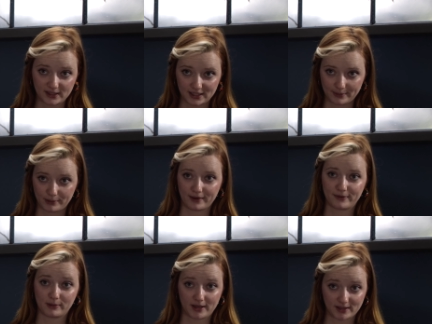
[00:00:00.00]
to let me write a
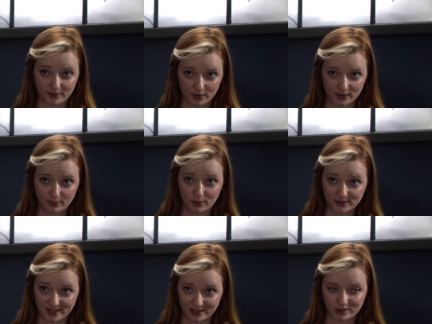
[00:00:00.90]
few pieces for the sports
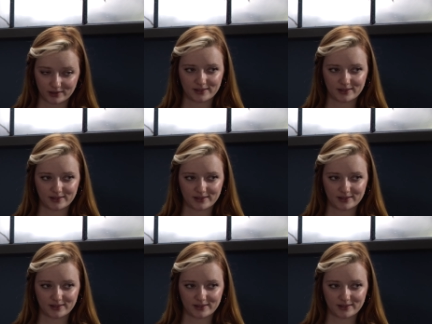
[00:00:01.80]
section,